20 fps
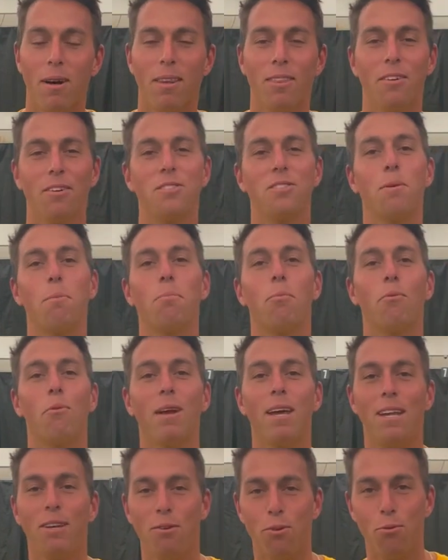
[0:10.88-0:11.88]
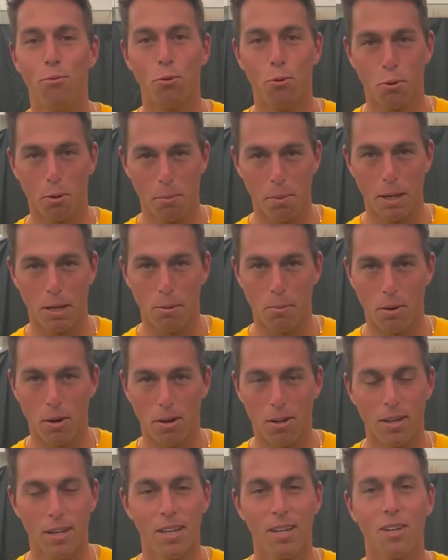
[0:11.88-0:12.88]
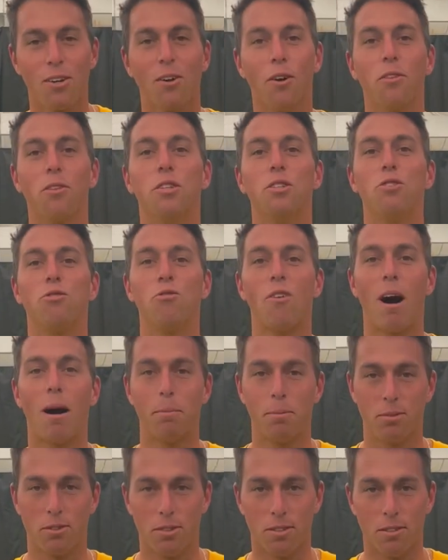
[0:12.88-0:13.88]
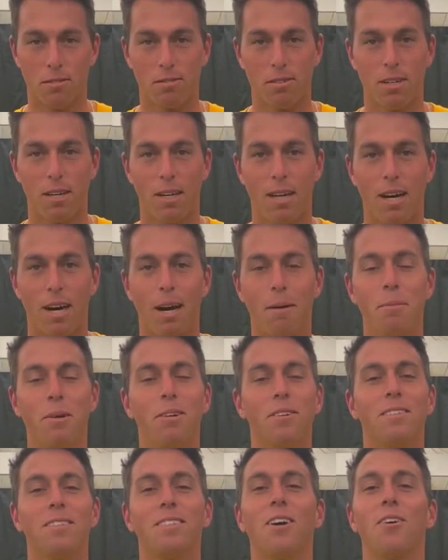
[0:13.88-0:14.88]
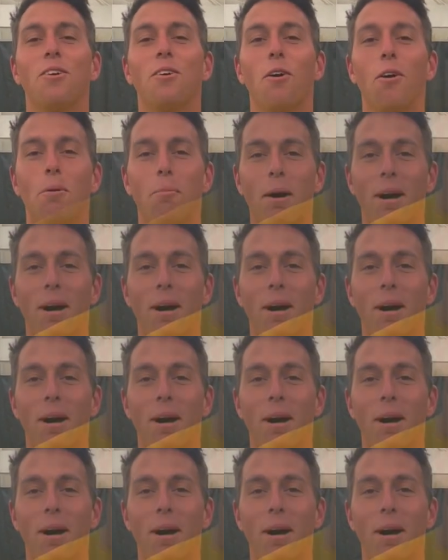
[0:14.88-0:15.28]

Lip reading: there's a brand new rule to pickleball called the drop serve. I'm here to tell you all about